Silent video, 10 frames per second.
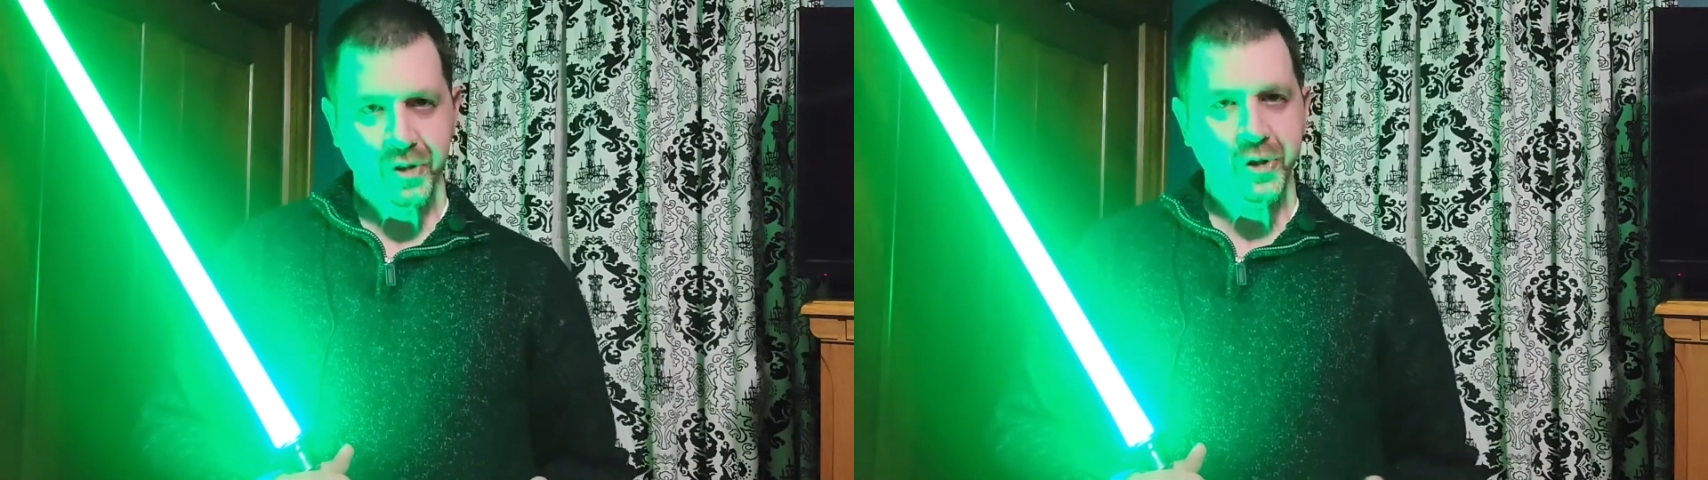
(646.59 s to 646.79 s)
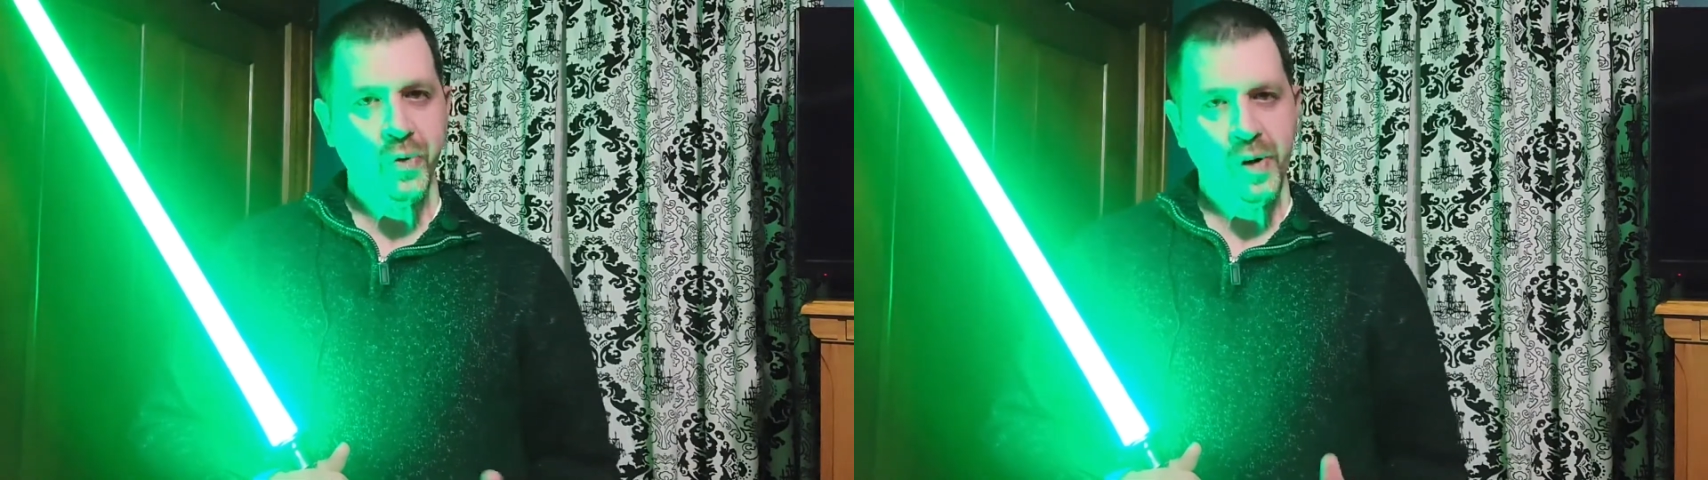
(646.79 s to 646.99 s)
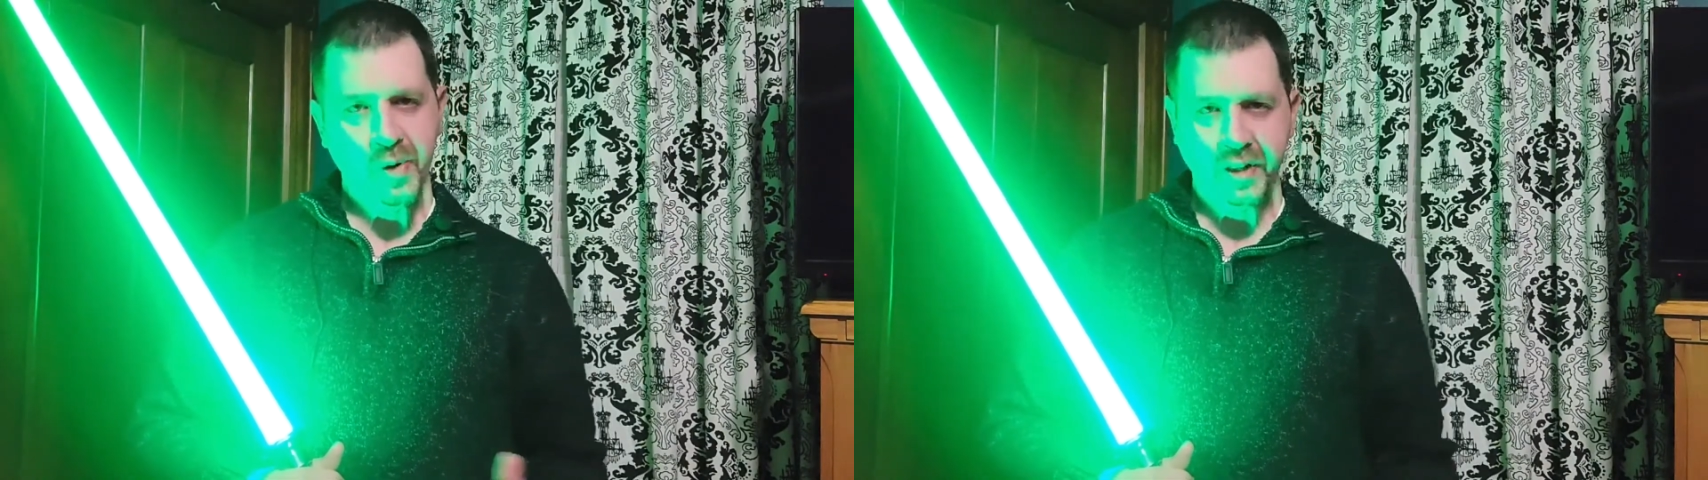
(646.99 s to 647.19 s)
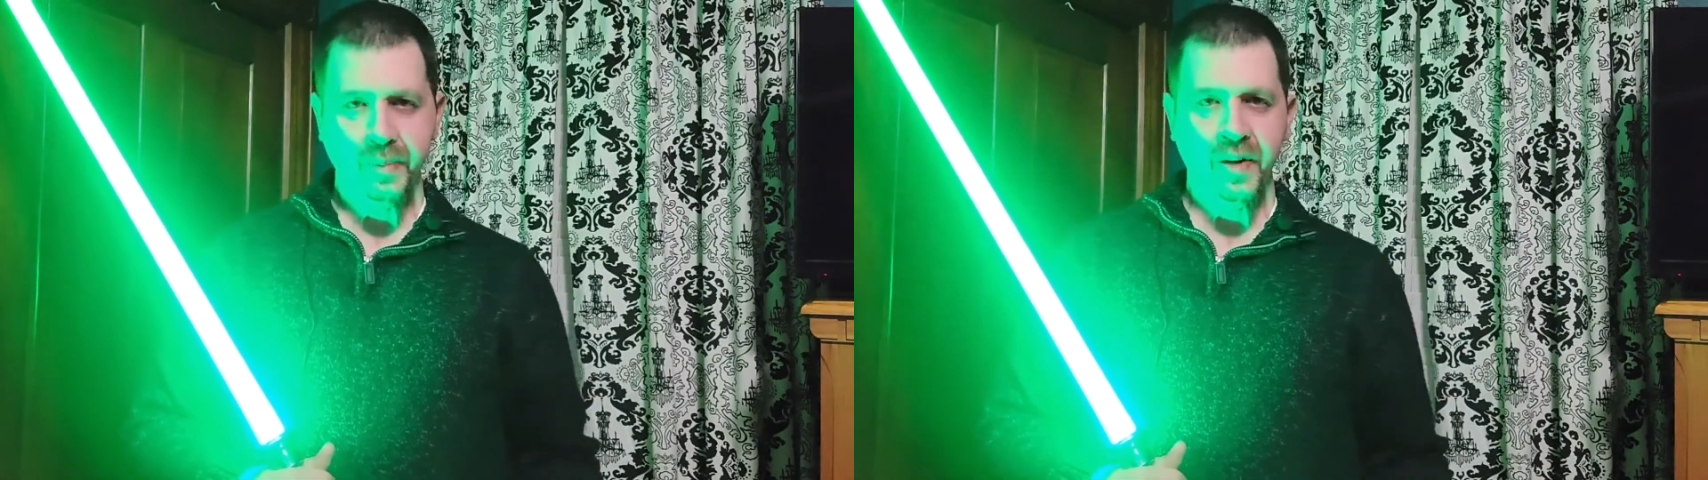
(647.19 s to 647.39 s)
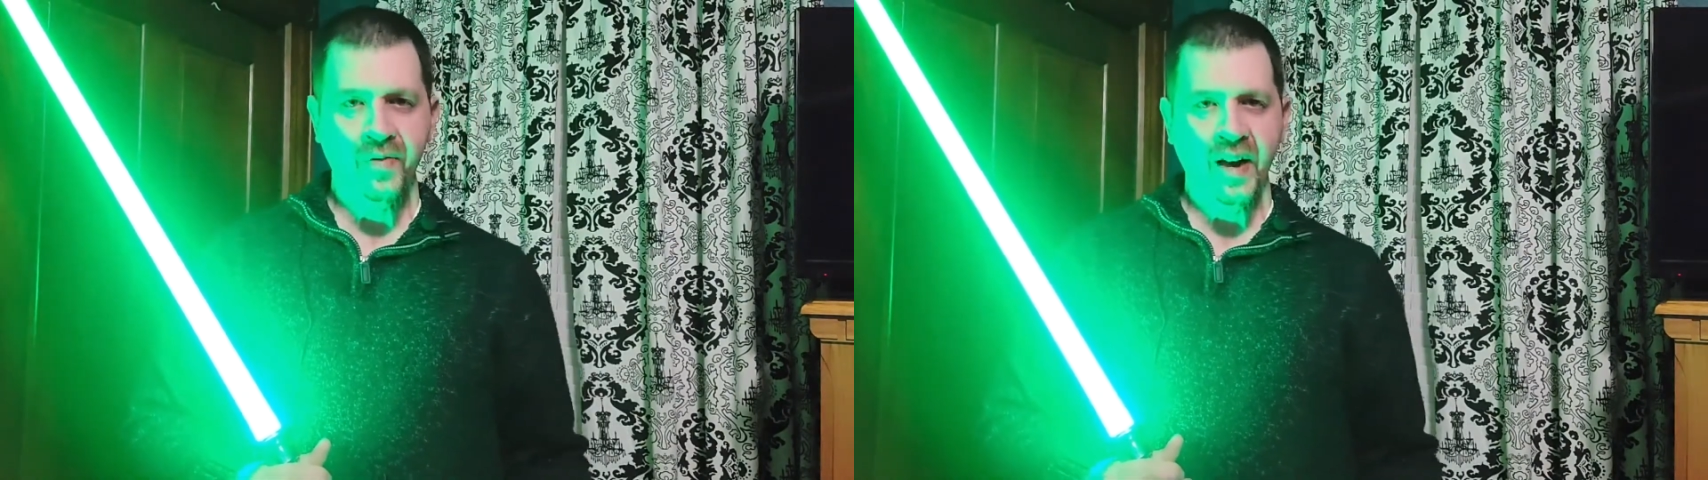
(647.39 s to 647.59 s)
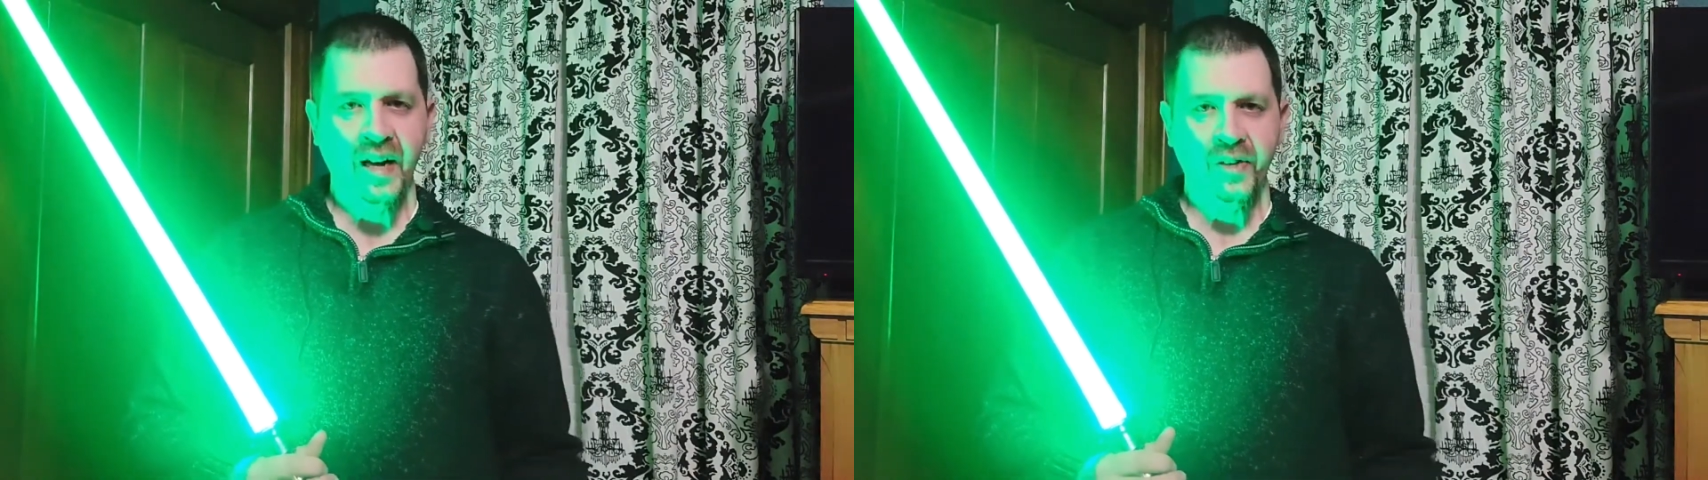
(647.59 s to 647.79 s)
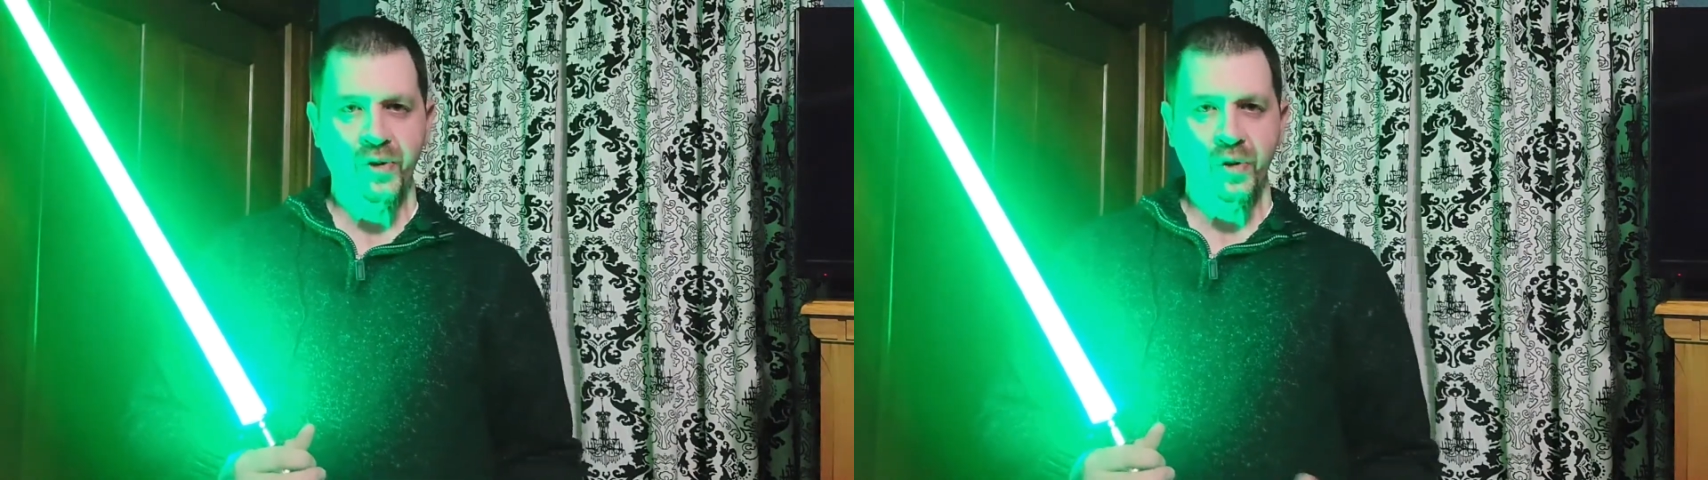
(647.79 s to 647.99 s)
So they recommend that if